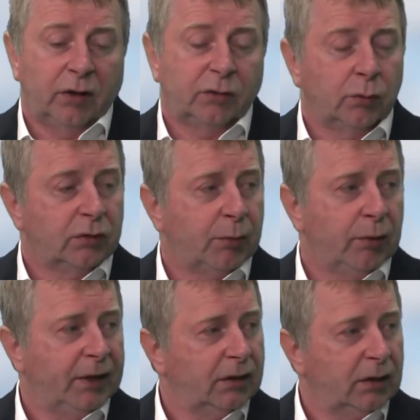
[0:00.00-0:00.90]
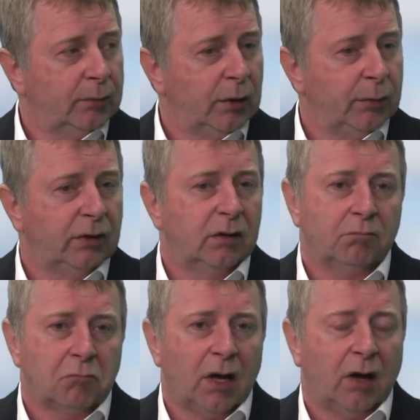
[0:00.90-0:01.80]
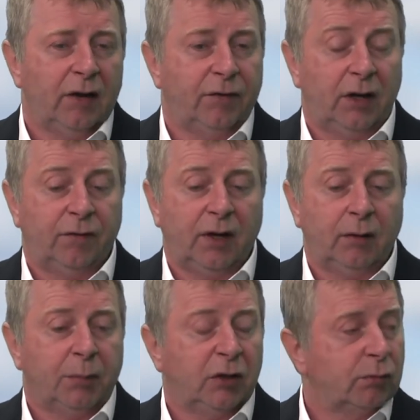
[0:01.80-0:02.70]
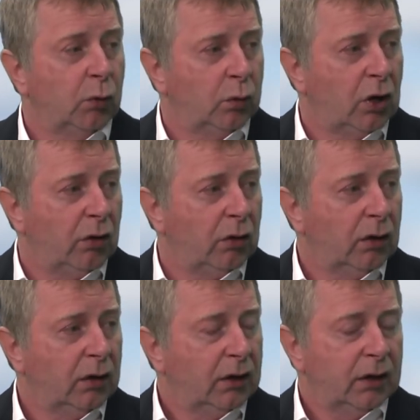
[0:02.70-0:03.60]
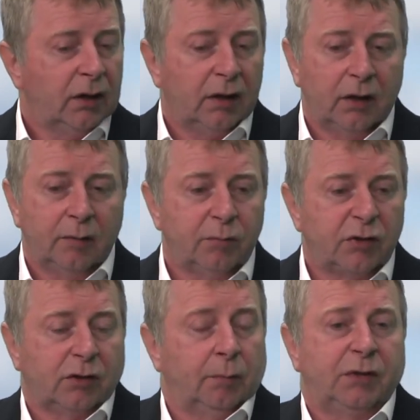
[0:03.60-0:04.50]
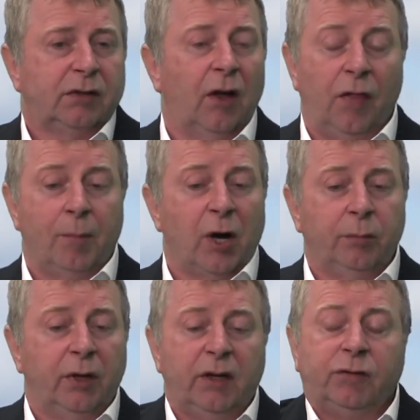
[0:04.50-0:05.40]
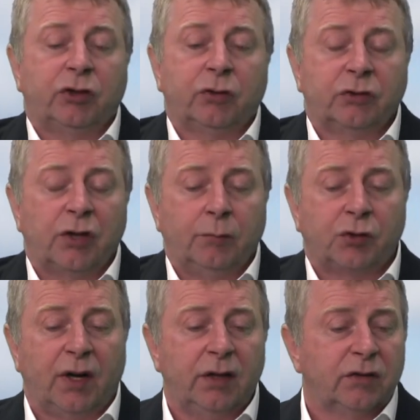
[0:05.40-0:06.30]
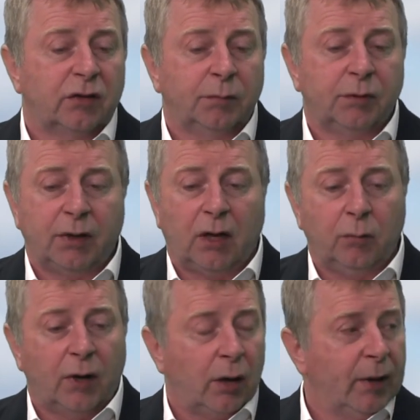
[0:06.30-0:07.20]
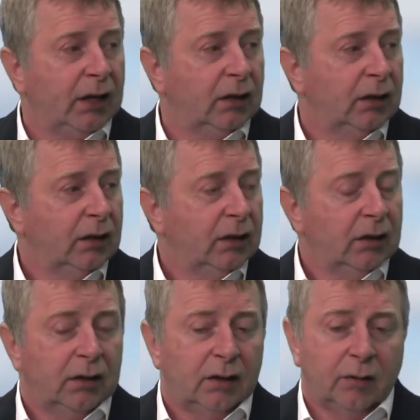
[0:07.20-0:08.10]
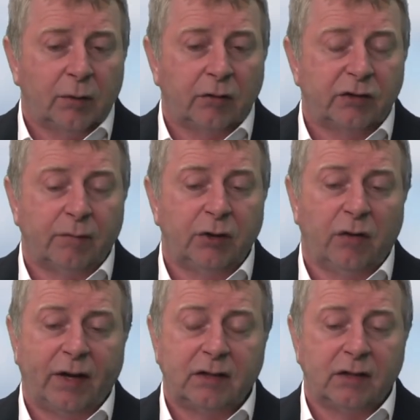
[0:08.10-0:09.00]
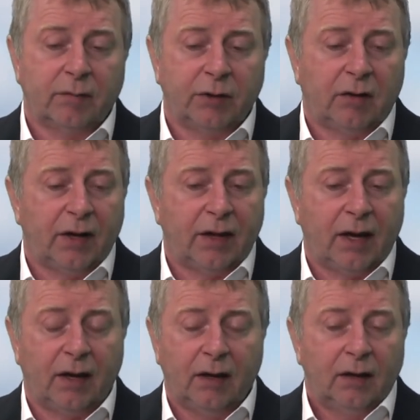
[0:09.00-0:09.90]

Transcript: we're towards the bottom end at the moment. if anything, be small long. Stops at the moment, if you're short-term traders, stops are below 108, 107.90, something like that.